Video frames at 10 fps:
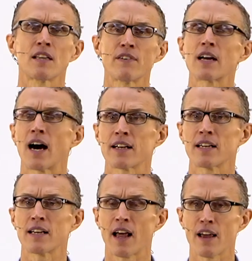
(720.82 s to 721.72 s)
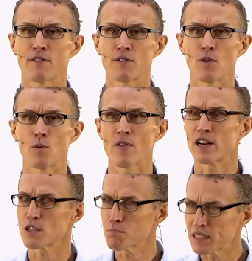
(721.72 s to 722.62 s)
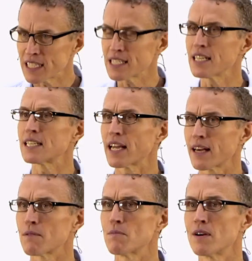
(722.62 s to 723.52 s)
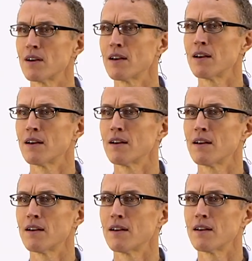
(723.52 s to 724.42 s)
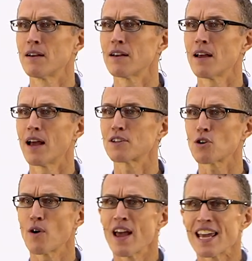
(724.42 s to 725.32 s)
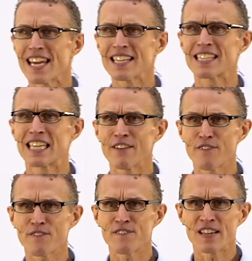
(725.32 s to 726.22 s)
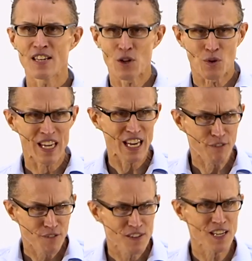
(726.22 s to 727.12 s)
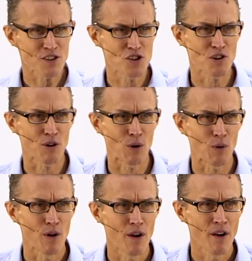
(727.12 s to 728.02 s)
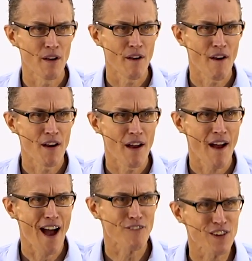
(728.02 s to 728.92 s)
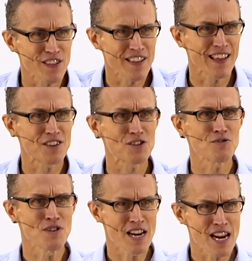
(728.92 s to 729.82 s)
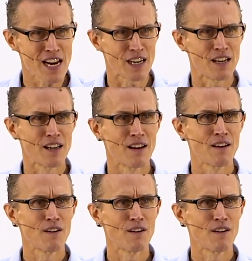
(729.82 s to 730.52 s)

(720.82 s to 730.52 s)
to live a godly life, one that is pleasing to him. And so he has given you, gifted you everything that you need